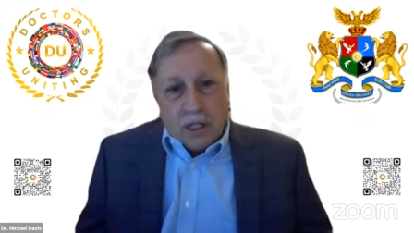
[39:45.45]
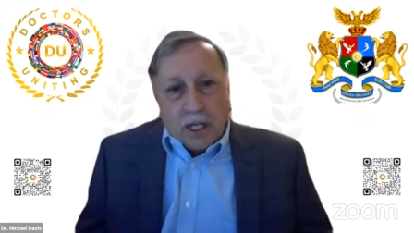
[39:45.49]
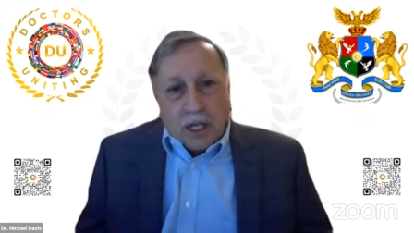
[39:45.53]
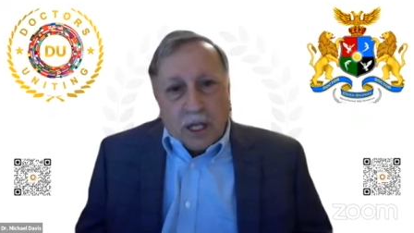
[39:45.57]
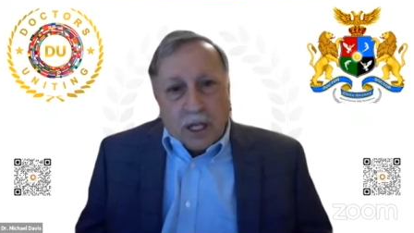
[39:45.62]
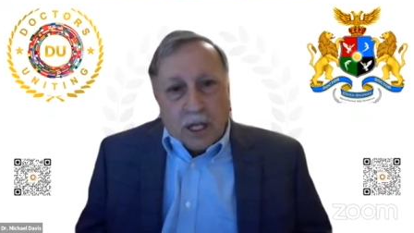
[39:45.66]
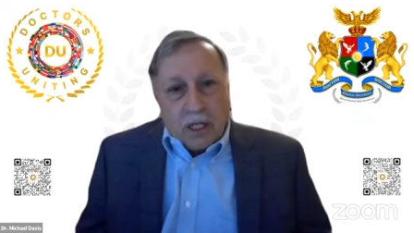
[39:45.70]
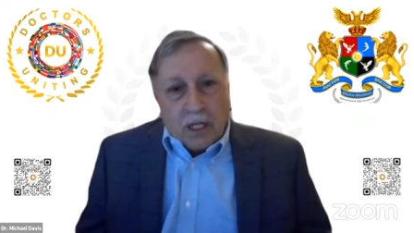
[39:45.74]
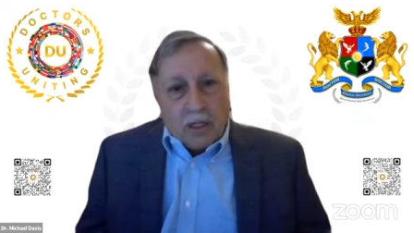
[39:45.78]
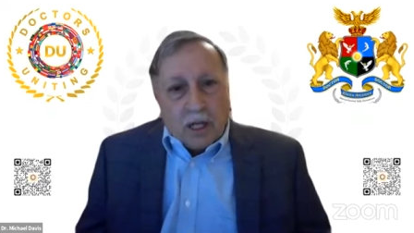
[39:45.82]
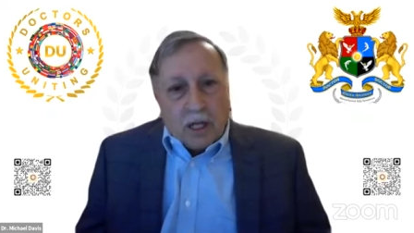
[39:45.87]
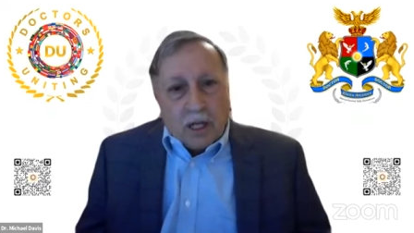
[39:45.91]

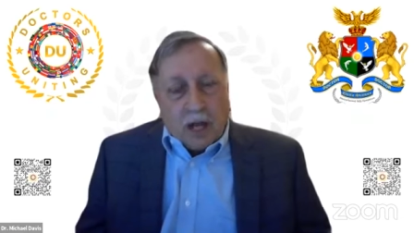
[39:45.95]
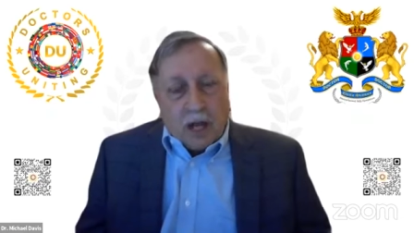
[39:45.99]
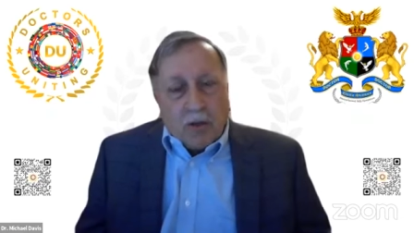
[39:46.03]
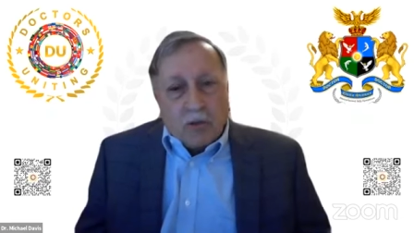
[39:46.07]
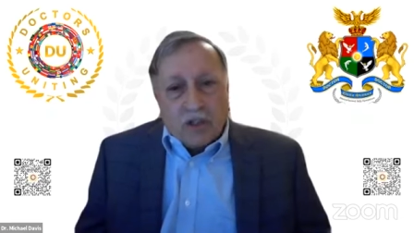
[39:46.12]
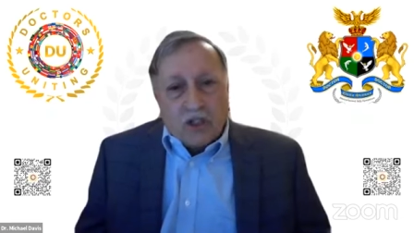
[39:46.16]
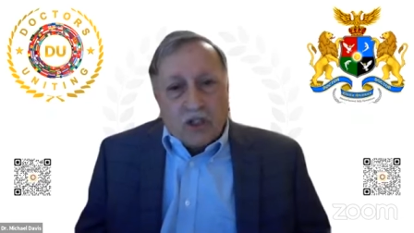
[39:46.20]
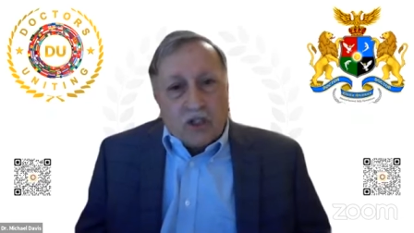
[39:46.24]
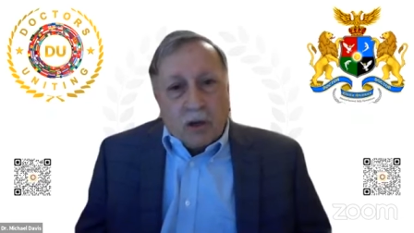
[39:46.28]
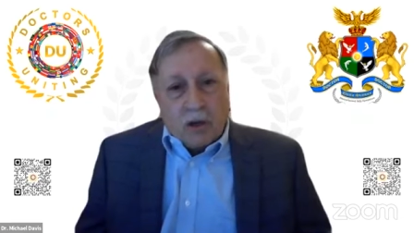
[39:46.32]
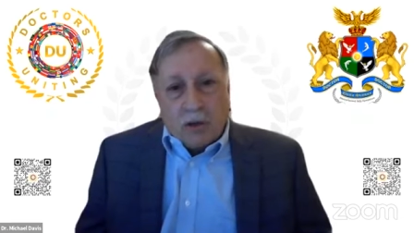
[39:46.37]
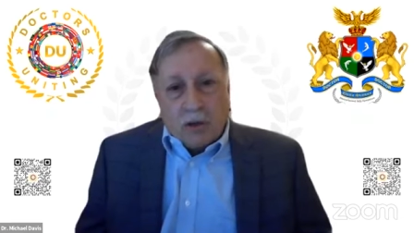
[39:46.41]
and I
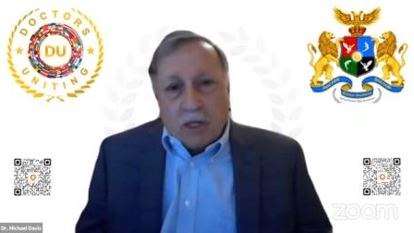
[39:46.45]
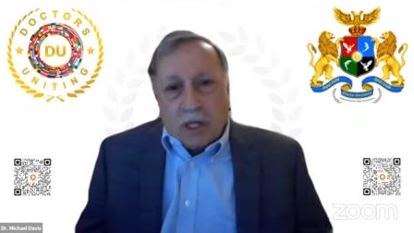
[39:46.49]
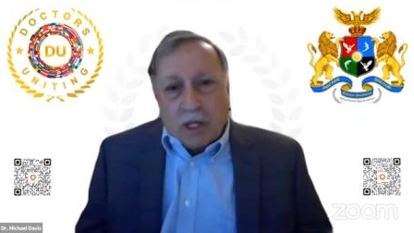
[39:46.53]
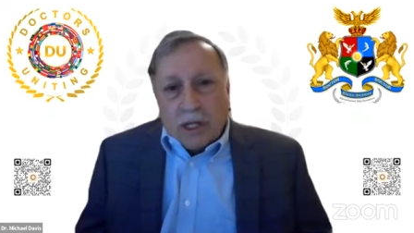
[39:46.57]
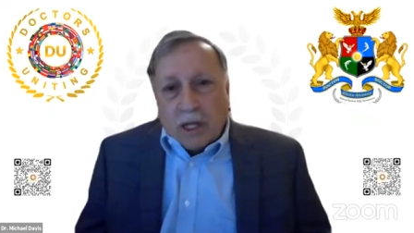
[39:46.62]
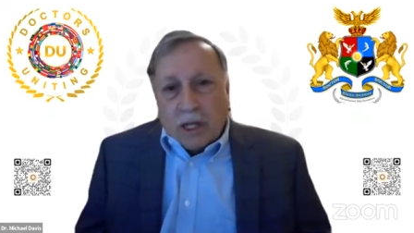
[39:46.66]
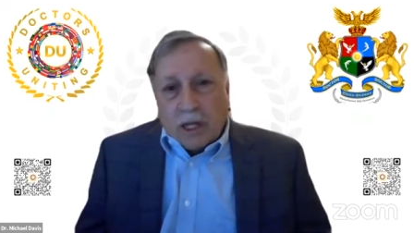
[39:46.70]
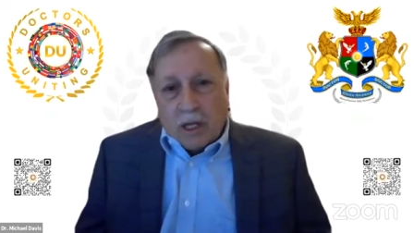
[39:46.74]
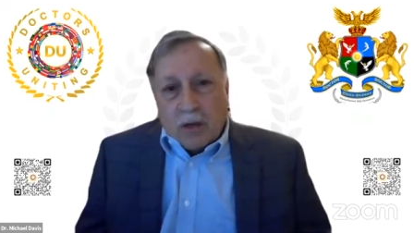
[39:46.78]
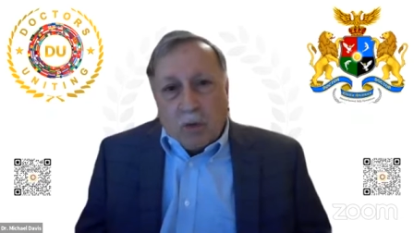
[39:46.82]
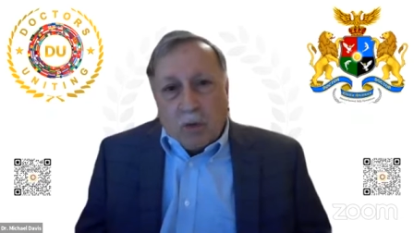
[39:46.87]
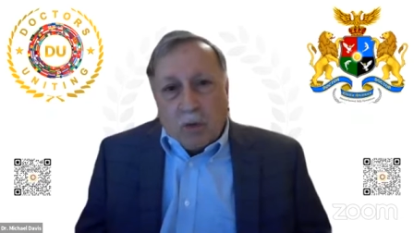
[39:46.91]
was
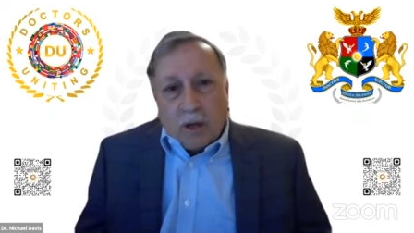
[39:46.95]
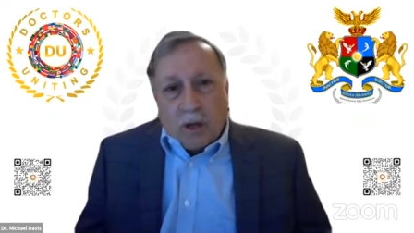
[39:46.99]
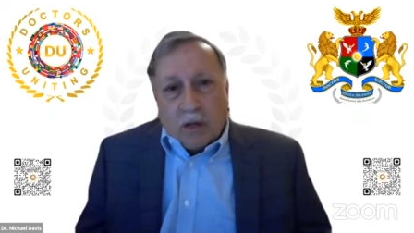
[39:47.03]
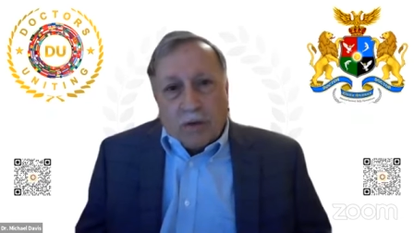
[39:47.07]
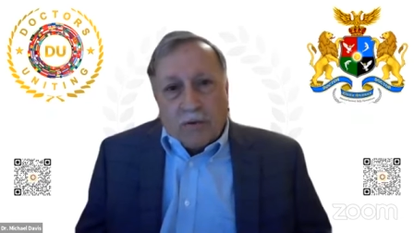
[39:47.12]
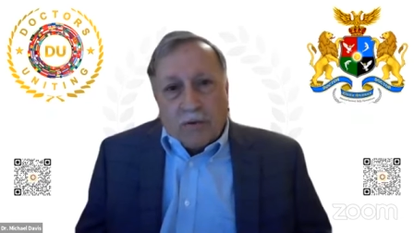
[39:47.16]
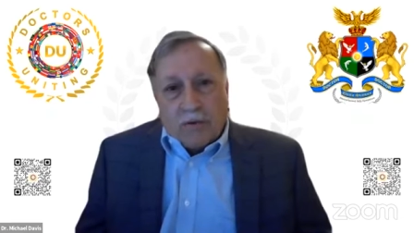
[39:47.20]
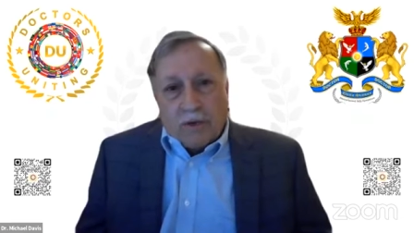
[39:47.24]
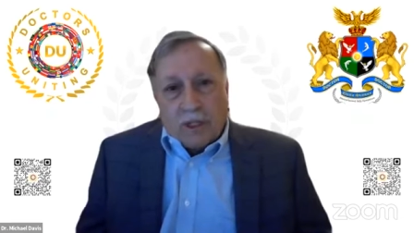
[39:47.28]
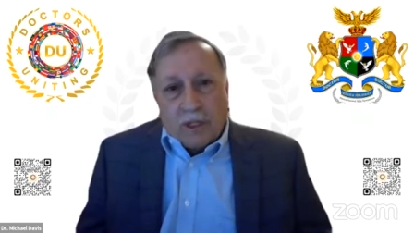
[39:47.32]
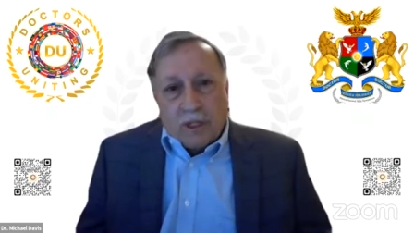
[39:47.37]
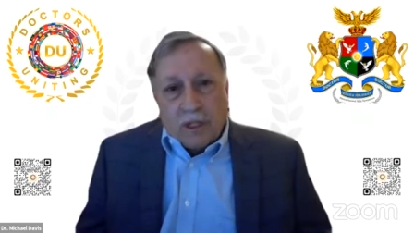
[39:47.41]
totally unaware
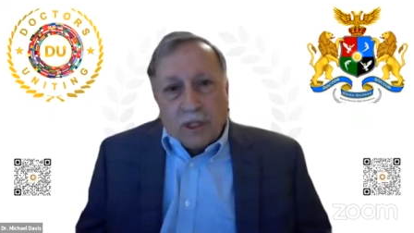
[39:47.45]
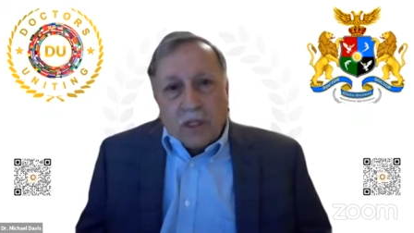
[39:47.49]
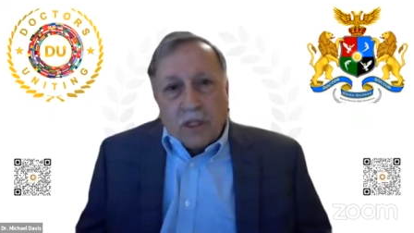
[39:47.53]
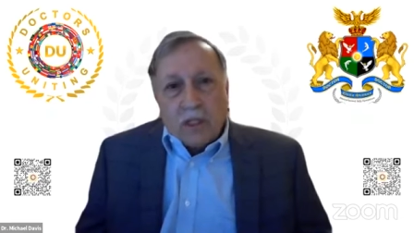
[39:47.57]
of it.